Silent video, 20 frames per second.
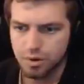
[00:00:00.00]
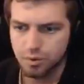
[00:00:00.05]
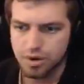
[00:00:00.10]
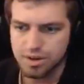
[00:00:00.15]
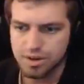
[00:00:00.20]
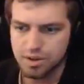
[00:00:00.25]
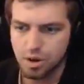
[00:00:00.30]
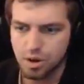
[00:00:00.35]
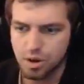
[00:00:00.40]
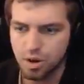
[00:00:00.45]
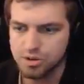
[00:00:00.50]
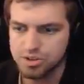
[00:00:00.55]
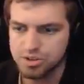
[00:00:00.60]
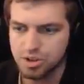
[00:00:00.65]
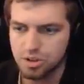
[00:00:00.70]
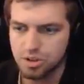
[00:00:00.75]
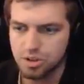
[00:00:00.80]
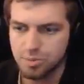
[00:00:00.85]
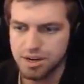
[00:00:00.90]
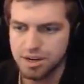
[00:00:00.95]
Wait, what is- oh, there's
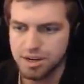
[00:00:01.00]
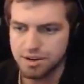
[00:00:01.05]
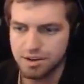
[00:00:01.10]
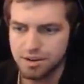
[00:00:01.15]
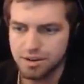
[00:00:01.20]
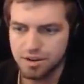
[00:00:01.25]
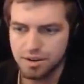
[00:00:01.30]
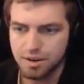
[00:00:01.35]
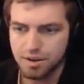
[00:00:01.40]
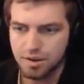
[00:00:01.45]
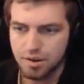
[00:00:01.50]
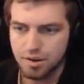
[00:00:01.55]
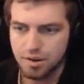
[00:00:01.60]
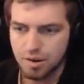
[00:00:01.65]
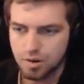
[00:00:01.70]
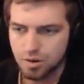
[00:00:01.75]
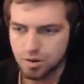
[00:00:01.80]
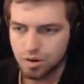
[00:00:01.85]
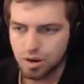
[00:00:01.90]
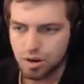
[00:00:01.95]
still a minion!
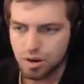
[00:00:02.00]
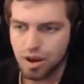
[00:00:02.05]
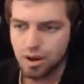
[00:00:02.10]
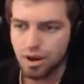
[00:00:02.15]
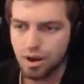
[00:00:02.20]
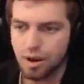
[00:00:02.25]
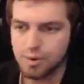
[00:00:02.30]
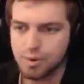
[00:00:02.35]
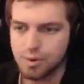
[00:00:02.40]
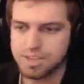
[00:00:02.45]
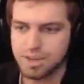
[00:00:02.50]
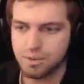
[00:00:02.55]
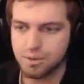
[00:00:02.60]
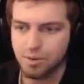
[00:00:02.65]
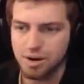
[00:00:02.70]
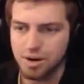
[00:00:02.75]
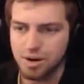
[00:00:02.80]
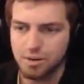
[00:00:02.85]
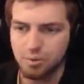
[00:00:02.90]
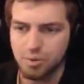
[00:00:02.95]
I, I was like,
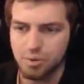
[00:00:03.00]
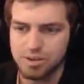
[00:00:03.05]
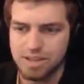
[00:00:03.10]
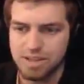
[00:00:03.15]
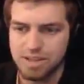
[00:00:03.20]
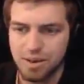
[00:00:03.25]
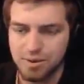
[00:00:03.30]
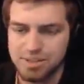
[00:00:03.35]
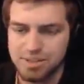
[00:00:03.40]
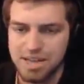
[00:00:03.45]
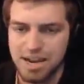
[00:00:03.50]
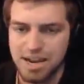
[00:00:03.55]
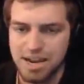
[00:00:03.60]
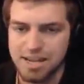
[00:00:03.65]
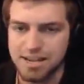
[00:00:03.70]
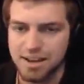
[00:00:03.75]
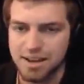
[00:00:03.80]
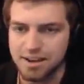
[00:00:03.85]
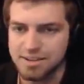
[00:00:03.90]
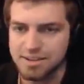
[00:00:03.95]
what? What's what's
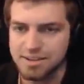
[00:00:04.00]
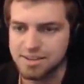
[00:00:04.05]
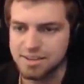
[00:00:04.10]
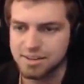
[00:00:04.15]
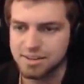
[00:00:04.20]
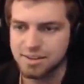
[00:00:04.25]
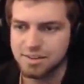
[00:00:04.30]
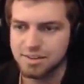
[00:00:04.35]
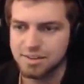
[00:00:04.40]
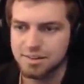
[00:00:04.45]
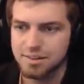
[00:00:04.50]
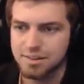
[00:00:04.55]
hitting us?